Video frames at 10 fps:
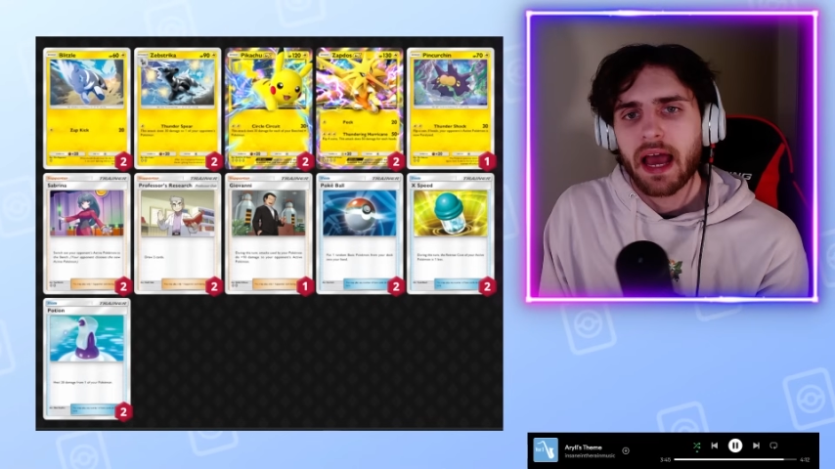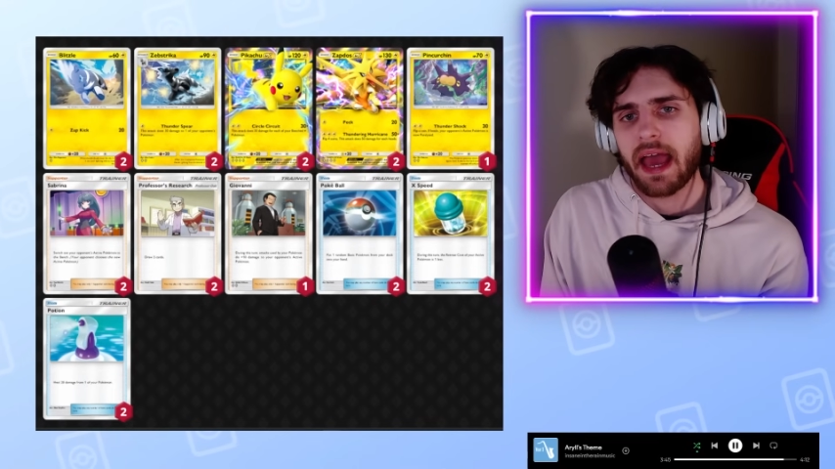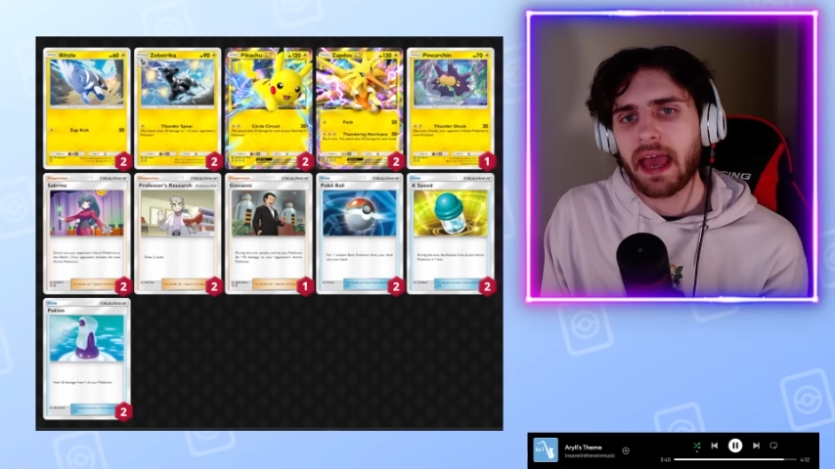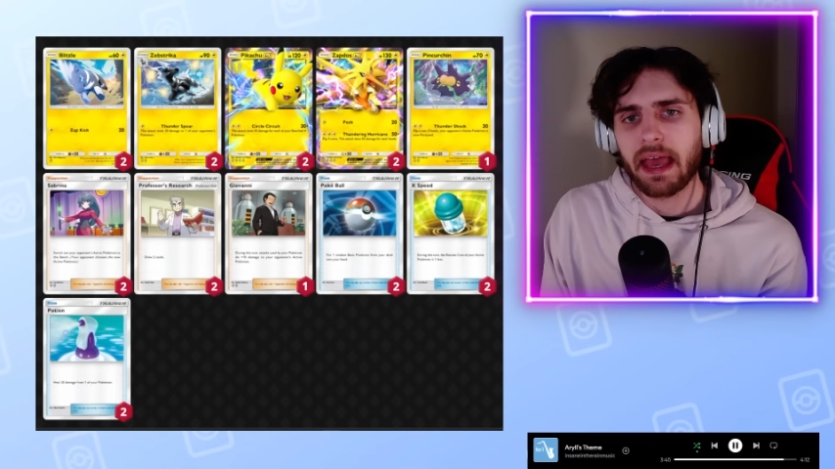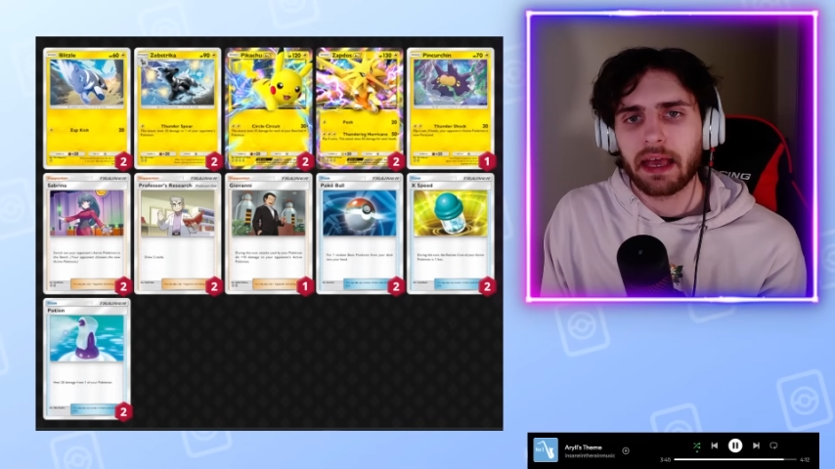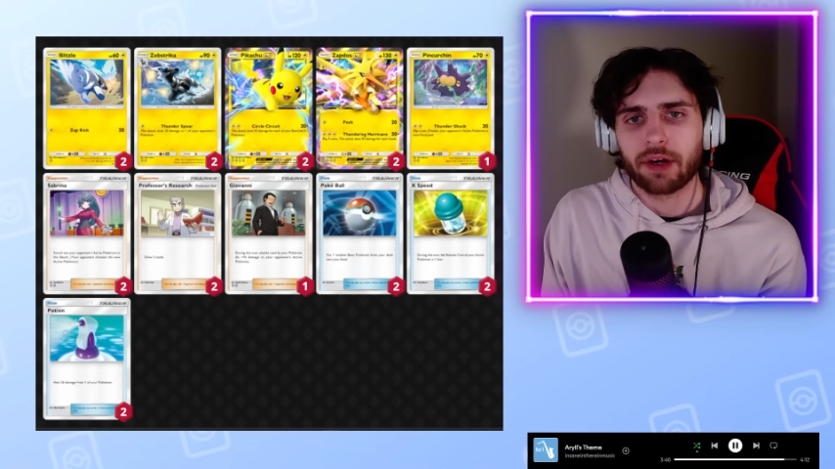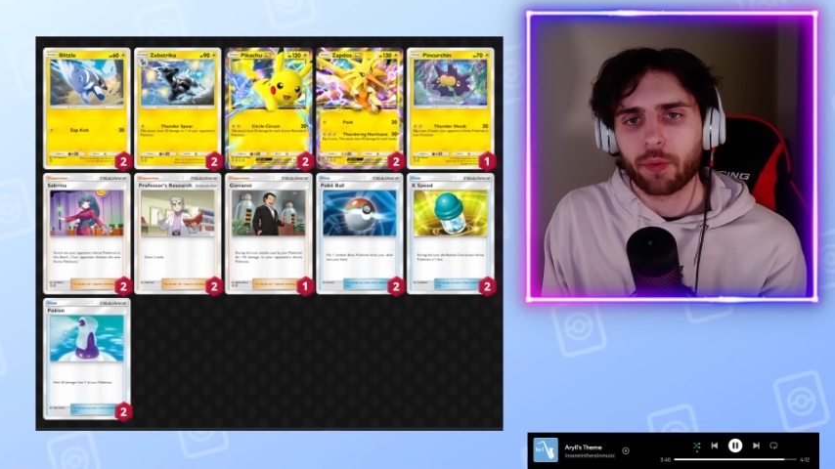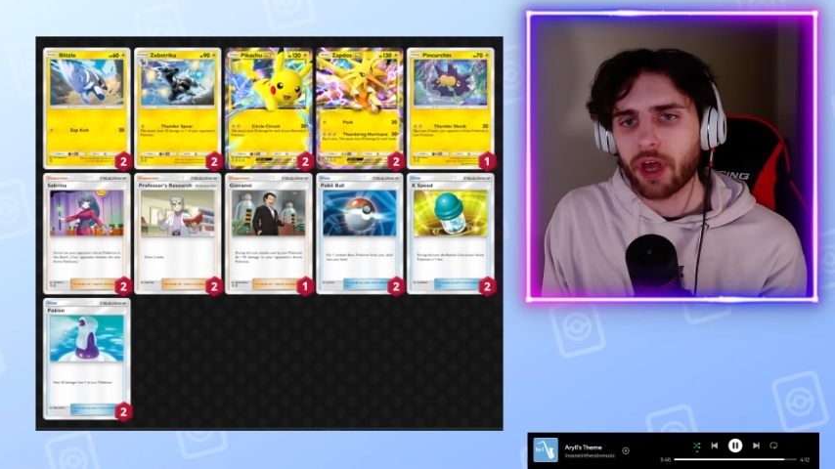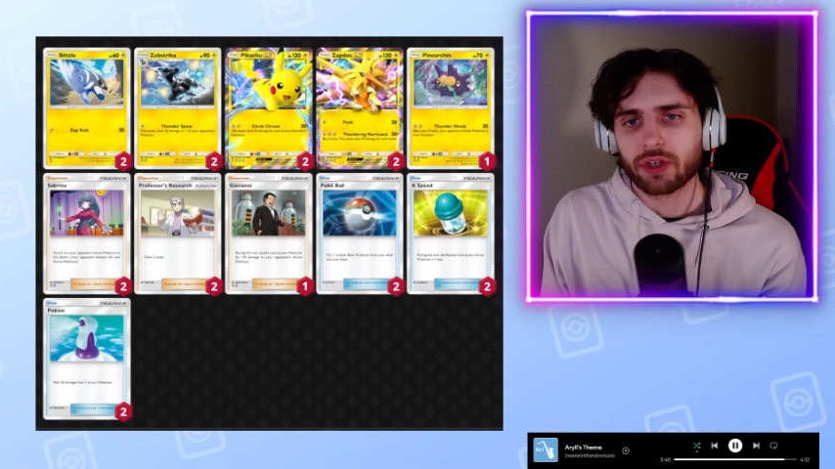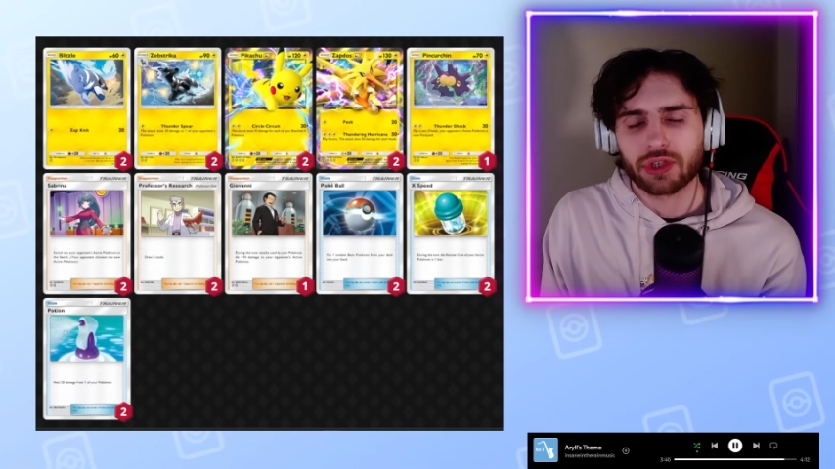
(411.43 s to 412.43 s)
And
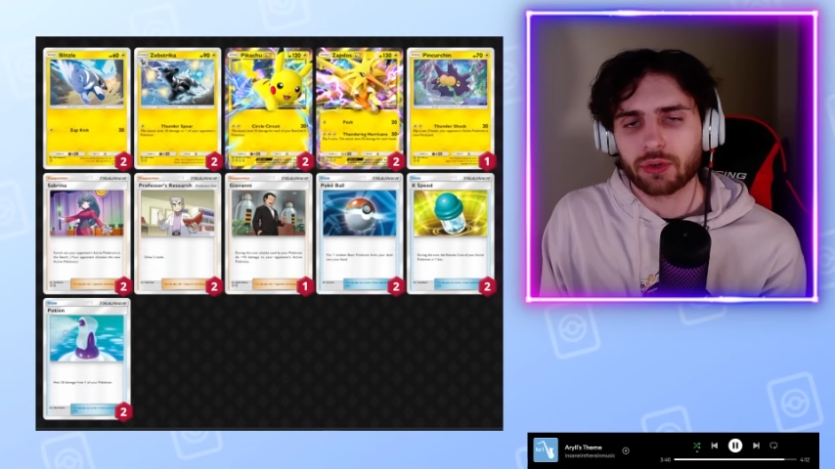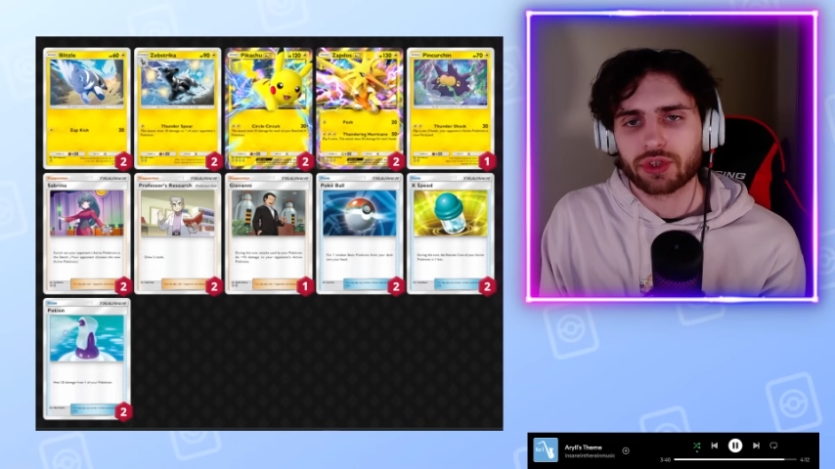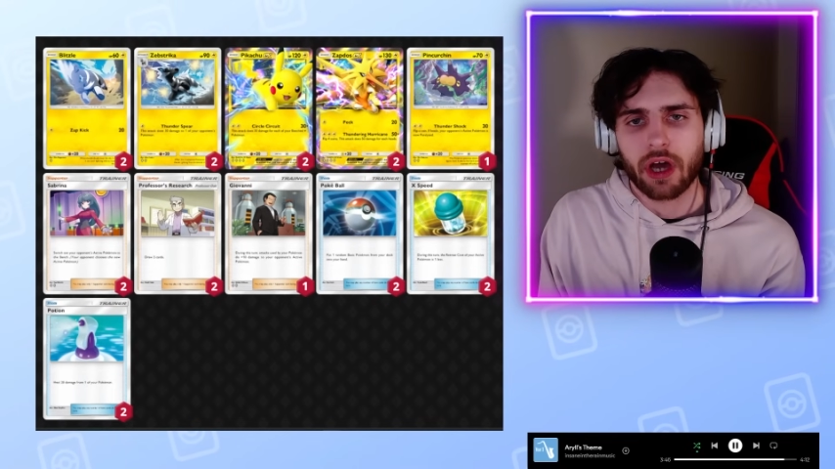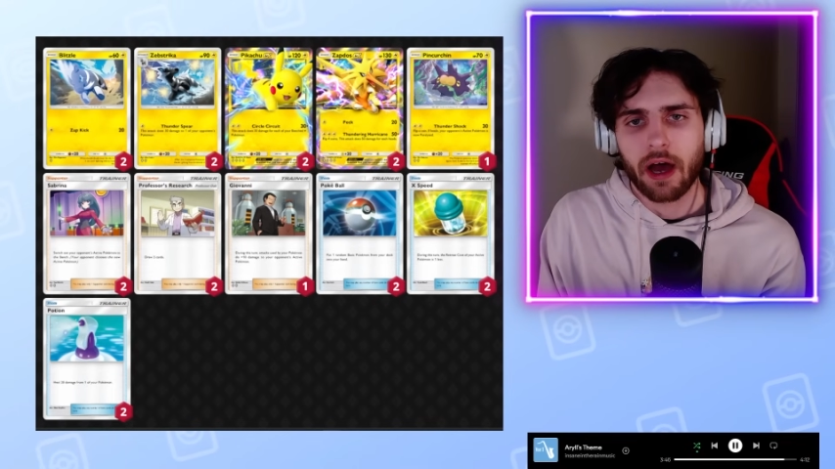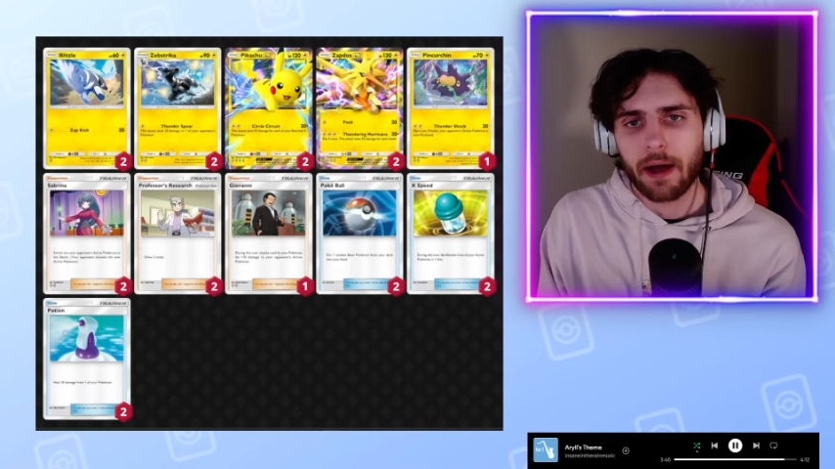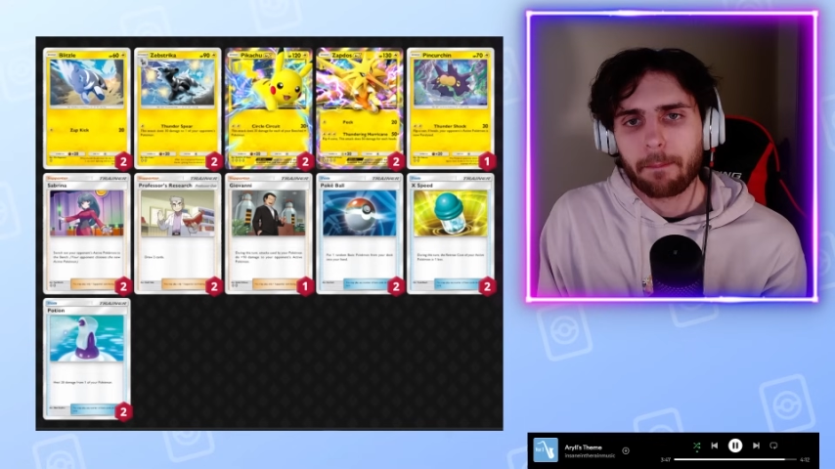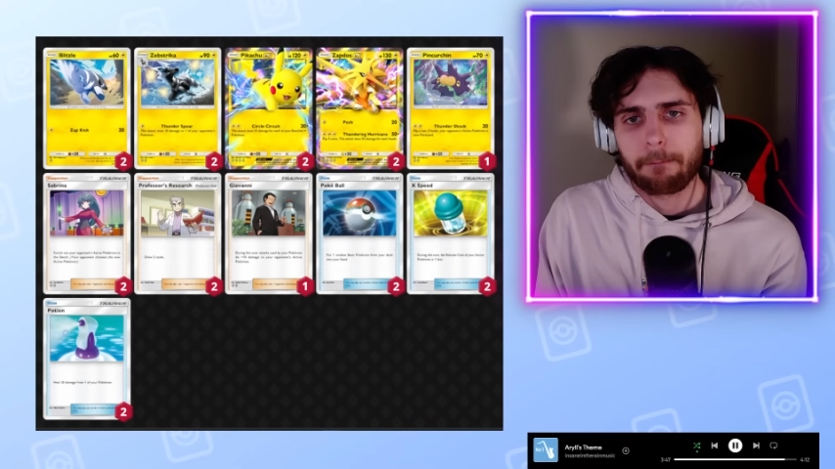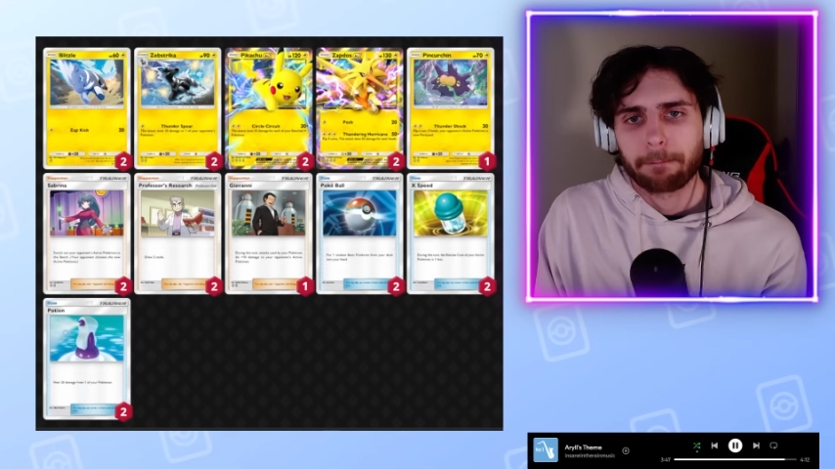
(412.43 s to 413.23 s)
we also saw